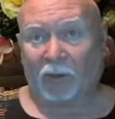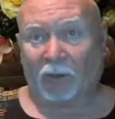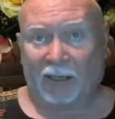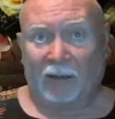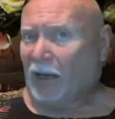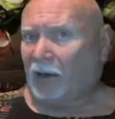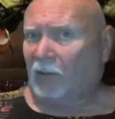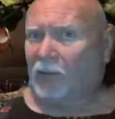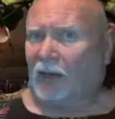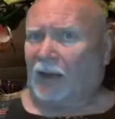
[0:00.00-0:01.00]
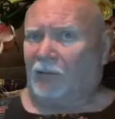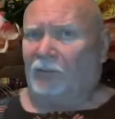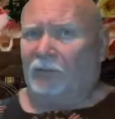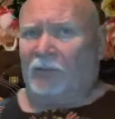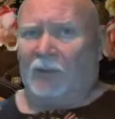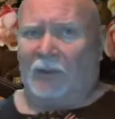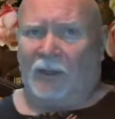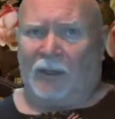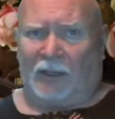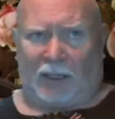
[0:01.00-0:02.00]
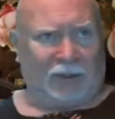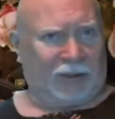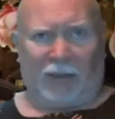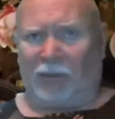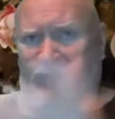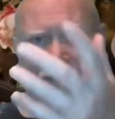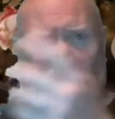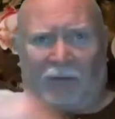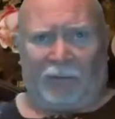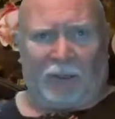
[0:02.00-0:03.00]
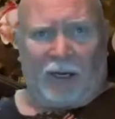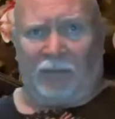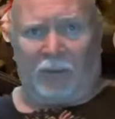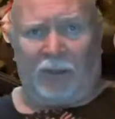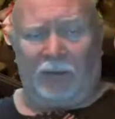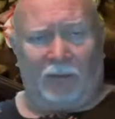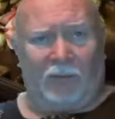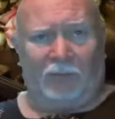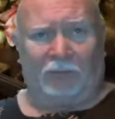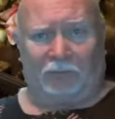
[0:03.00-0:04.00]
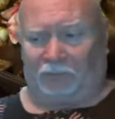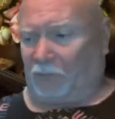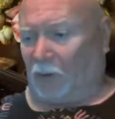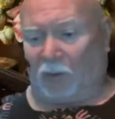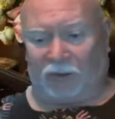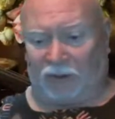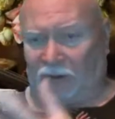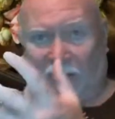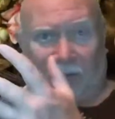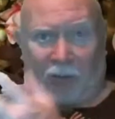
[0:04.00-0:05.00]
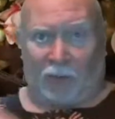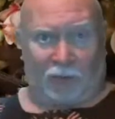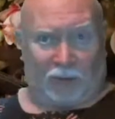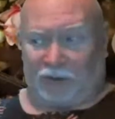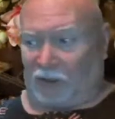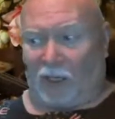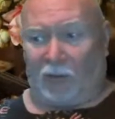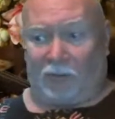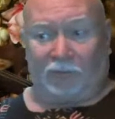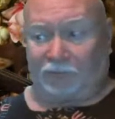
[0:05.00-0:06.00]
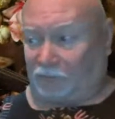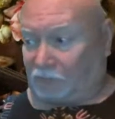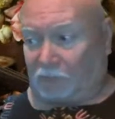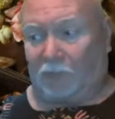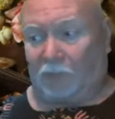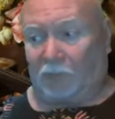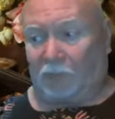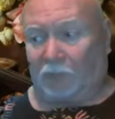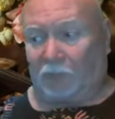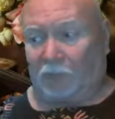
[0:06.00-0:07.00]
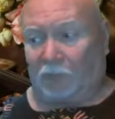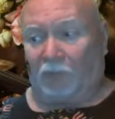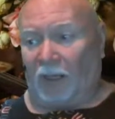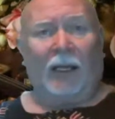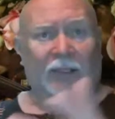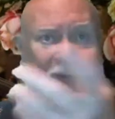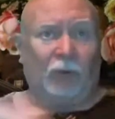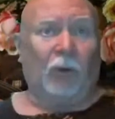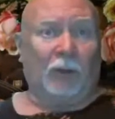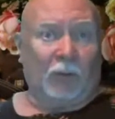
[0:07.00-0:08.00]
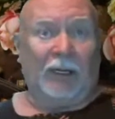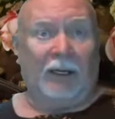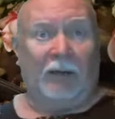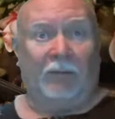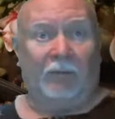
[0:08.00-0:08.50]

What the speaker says: What's my backup plan? A stimulus check for the government, which is a paltry sum of get you through 1 week.